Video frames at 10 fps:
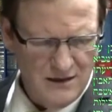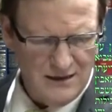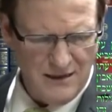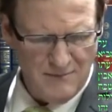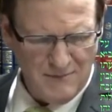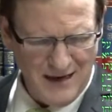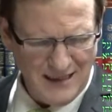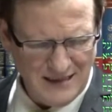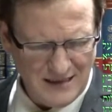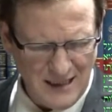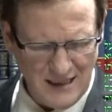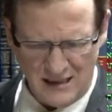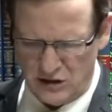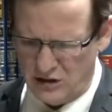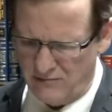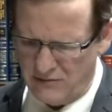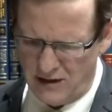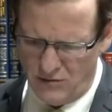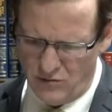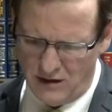the maitei asham
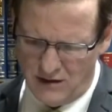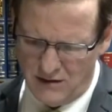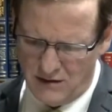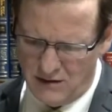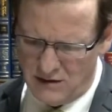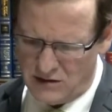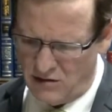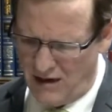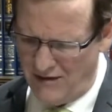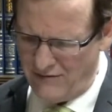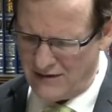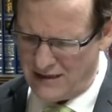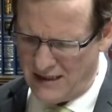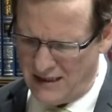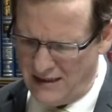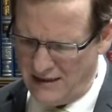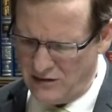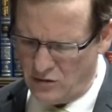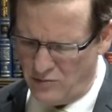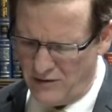talui. So obviously, he
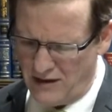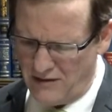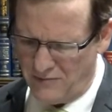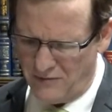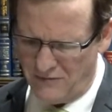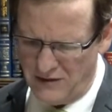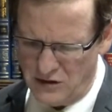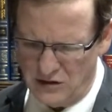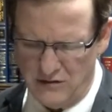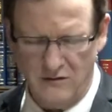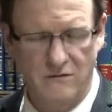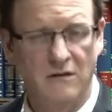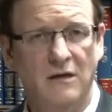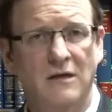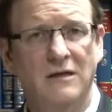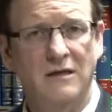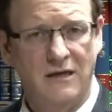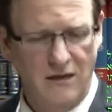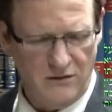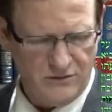needs to bring a provincial
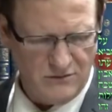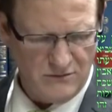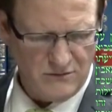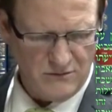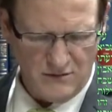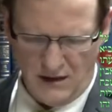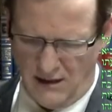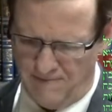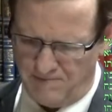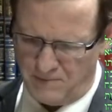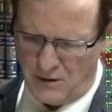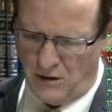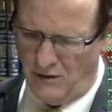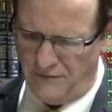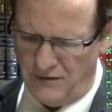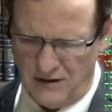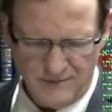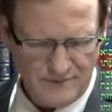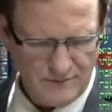guilt um, offering.